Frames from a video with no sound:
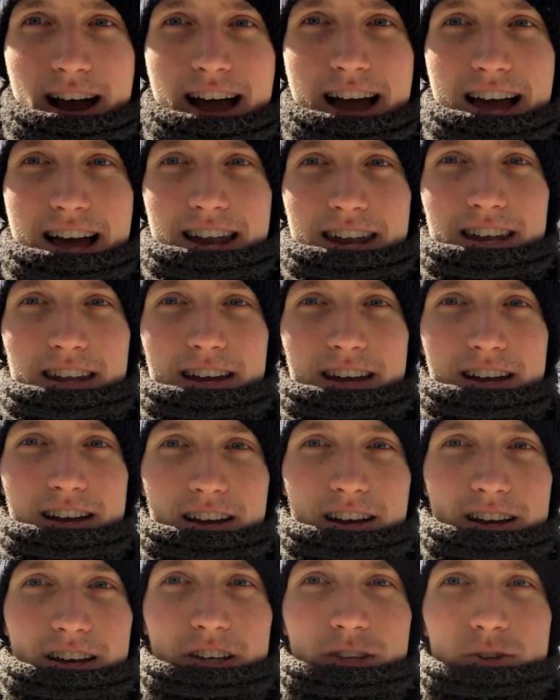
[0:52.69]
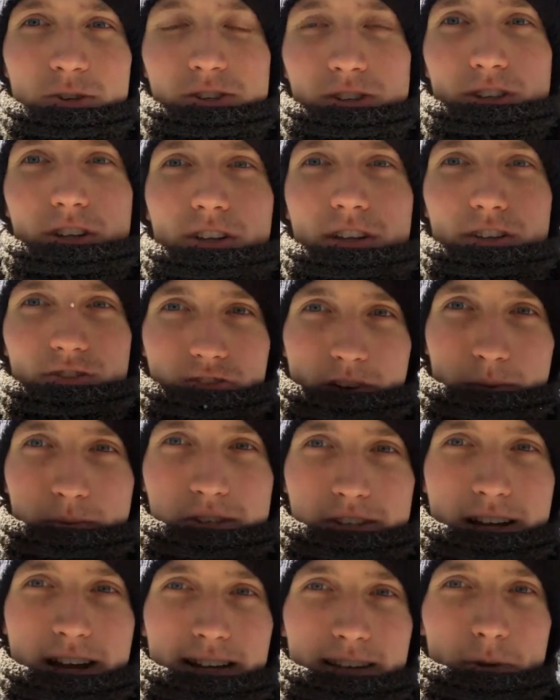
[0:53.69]
and use it on the drum
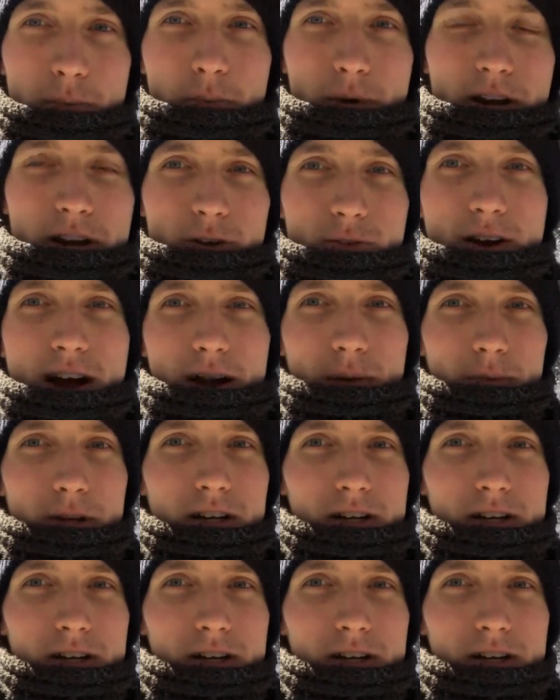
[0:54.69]
set to play around?